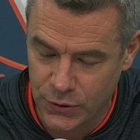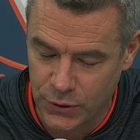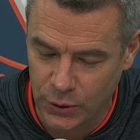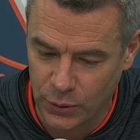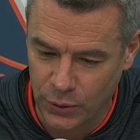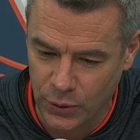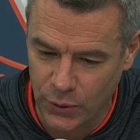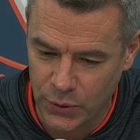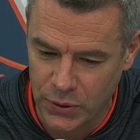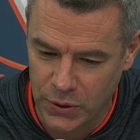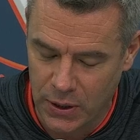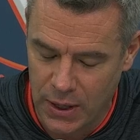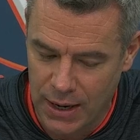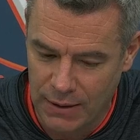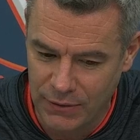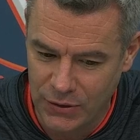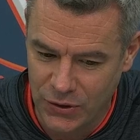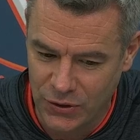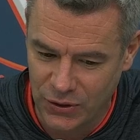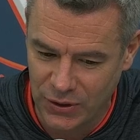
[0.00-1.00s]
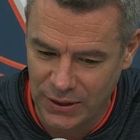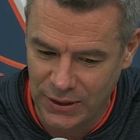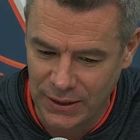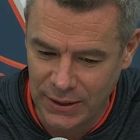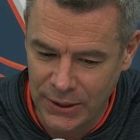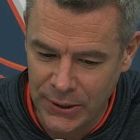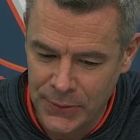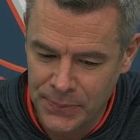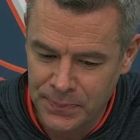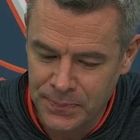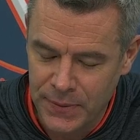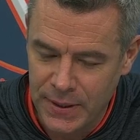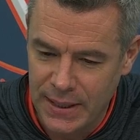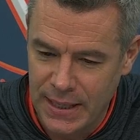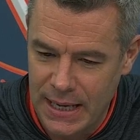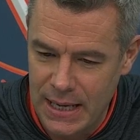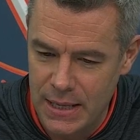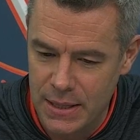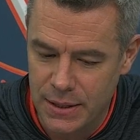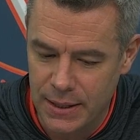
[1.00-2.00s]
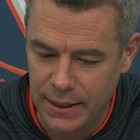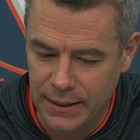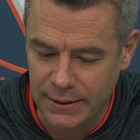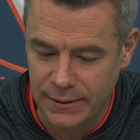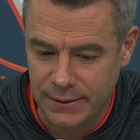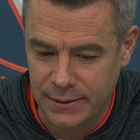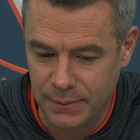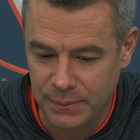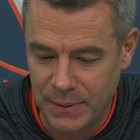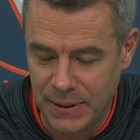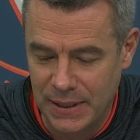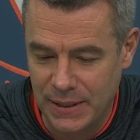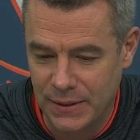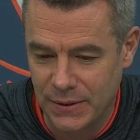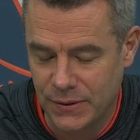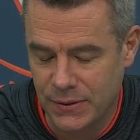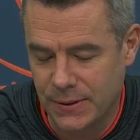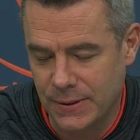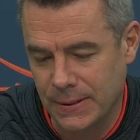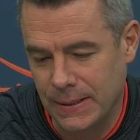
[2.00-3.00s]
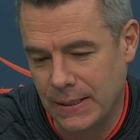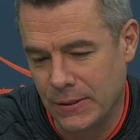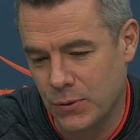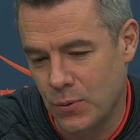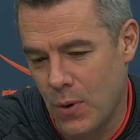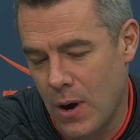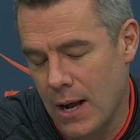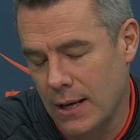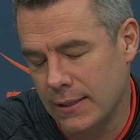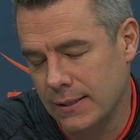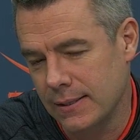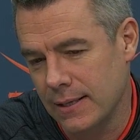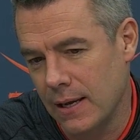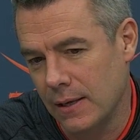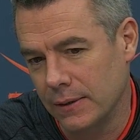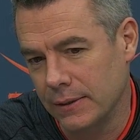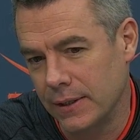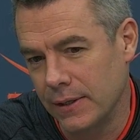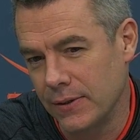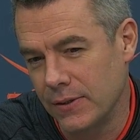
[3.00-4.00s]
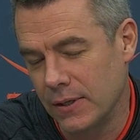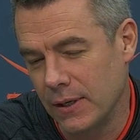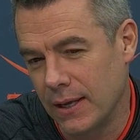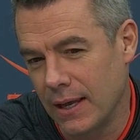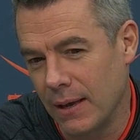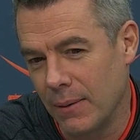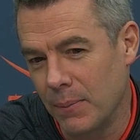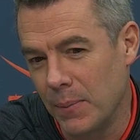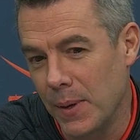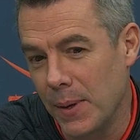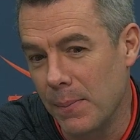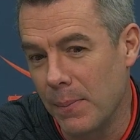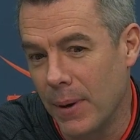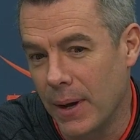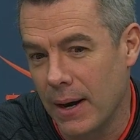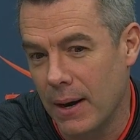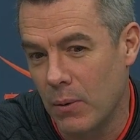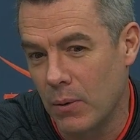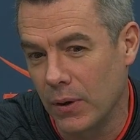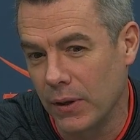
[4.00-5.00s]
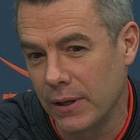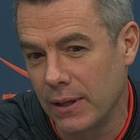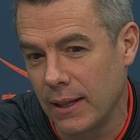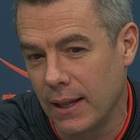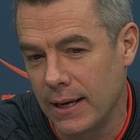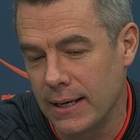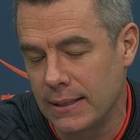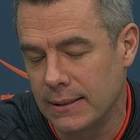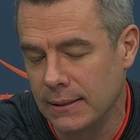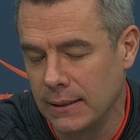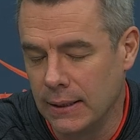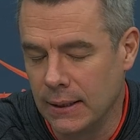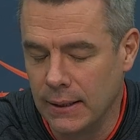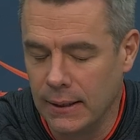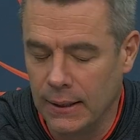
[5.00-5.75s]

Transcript: So those are obviously key things to be as as rock solid as you can be. But I really liked